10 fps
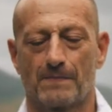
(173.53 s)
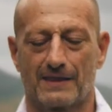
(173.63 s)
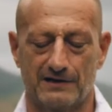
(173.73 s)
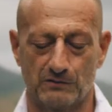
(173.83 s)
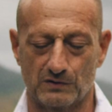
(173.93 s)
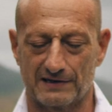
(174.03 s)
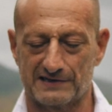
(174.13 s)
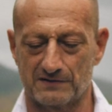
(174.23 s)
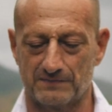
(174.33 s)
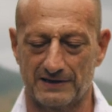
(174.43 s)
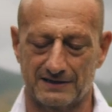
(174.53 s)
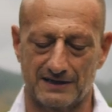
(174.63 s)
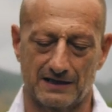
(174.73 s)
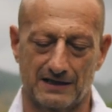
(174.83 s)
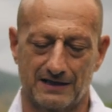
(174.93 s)
They'd organise a big
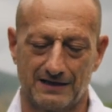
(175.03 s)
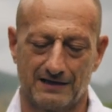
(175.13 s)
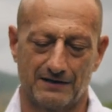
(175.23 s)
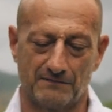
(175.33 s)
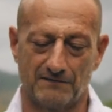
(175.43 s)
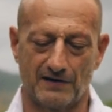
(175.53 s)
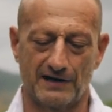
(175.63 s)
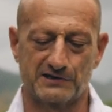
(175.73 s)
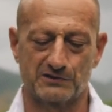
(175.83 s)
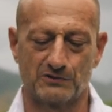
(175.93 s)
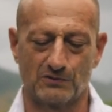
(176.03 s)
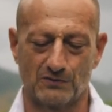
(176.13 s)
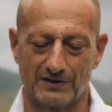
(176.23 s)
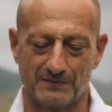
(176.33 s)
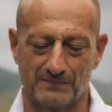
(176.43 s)
dinner, invite all
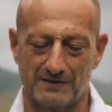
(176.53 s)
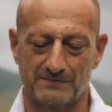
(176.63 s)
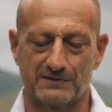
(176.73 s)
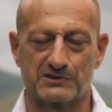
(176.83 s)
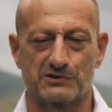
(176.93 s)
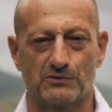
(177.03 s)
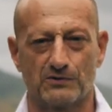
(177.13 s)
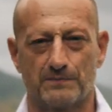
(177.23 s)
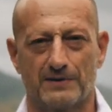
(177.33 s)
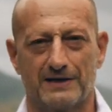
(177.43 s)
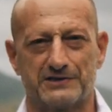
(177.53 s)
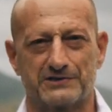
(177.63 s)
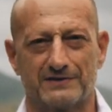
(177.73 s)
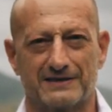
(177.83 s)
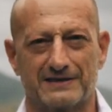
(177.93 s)
the members, all the
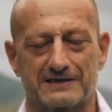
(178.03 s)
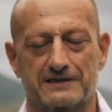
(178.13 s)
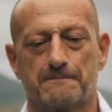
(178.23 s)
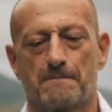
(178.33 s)
patrons.